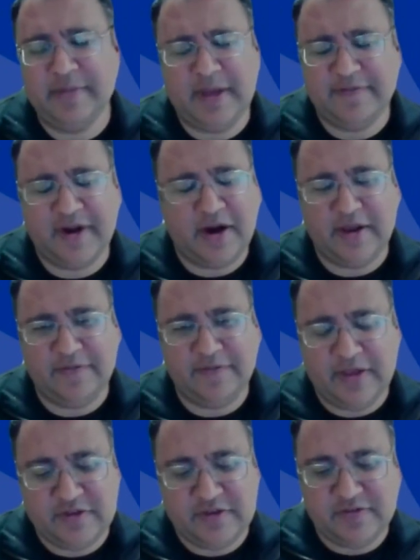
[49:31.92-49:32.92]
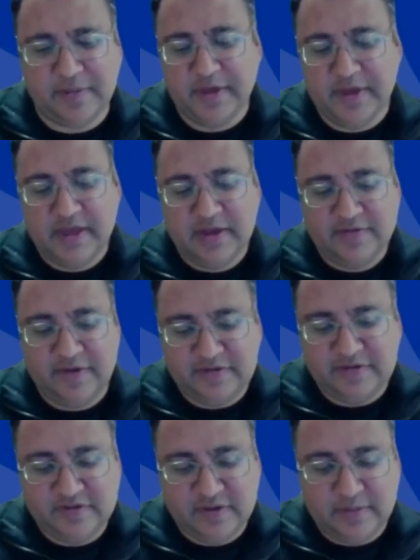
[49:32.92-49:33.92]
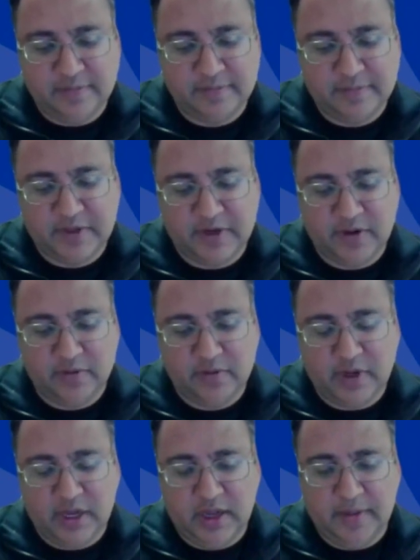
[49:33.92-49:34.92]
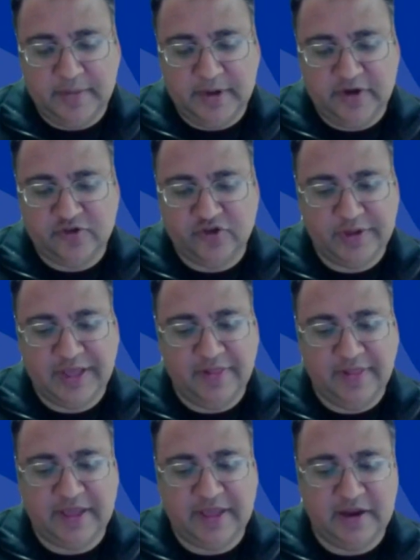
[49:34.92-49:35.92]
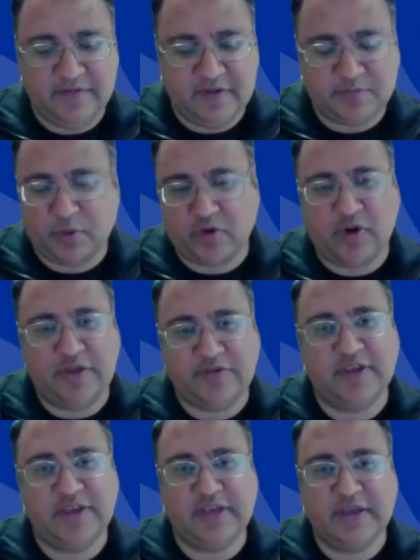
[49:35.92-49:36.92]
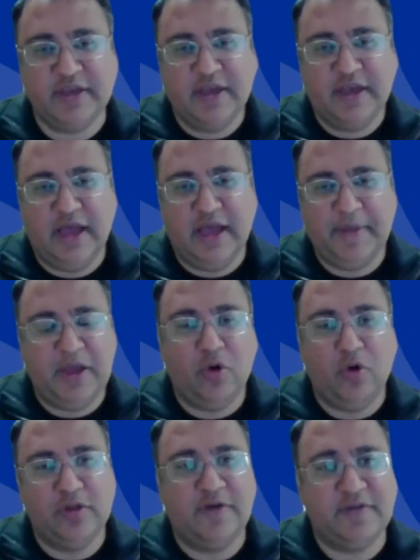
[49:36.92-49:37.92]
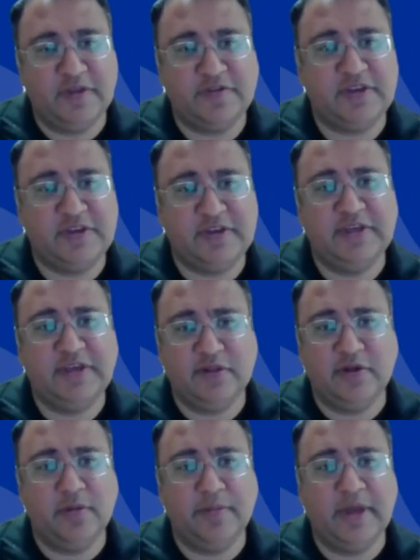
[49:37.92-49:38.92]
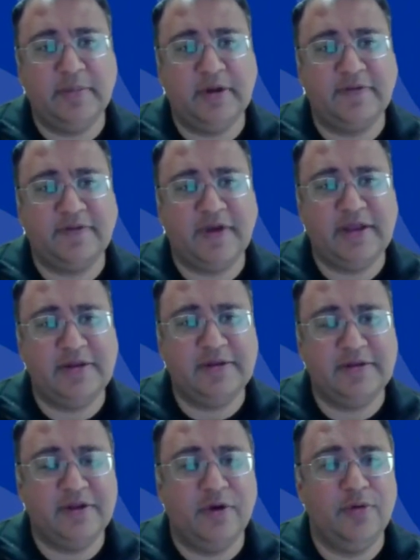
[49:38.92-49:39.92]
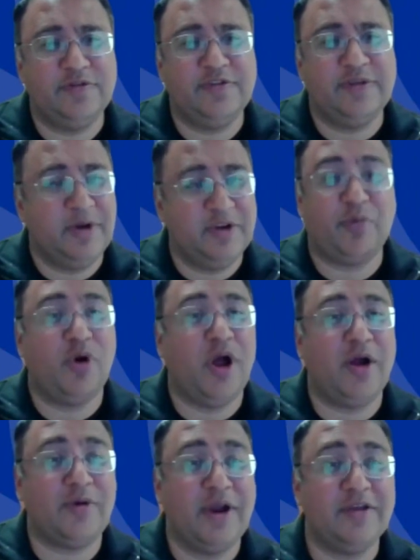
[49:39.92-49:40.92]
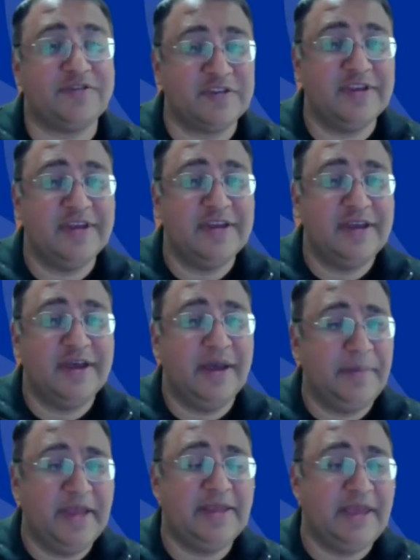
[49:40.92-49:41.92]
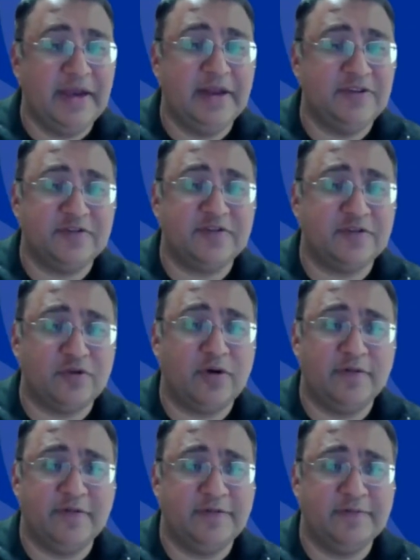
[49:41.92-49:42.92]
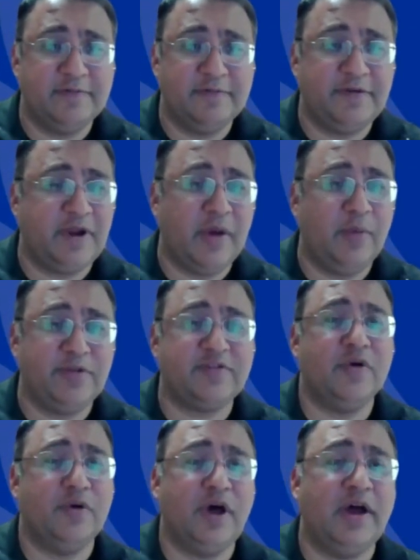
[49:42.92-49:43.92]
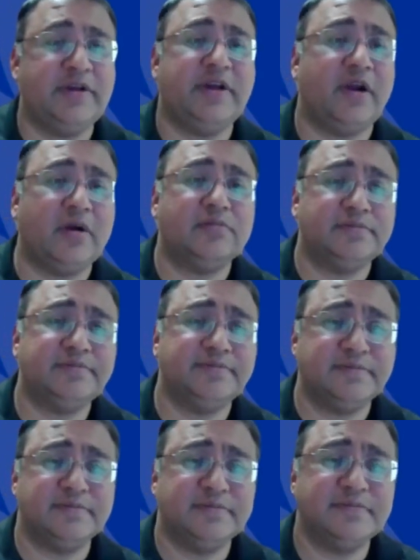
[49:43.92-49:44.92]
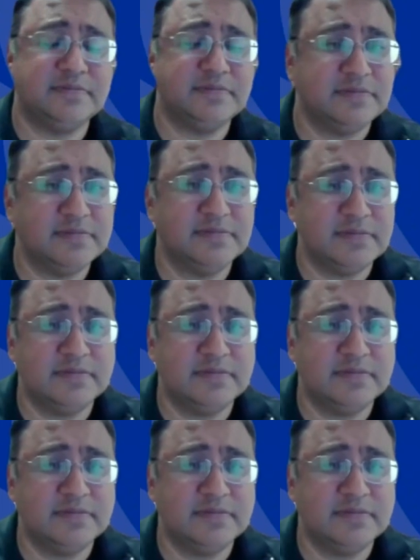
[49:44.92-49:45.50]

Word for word: It may vary. If I see some if I see some, you know, um, initial healing and if it's progressing, I may hold off on the CT a little bit. But if I don't see much progress, I may get it just to sort of figure out what's going on here. Mm-hmm.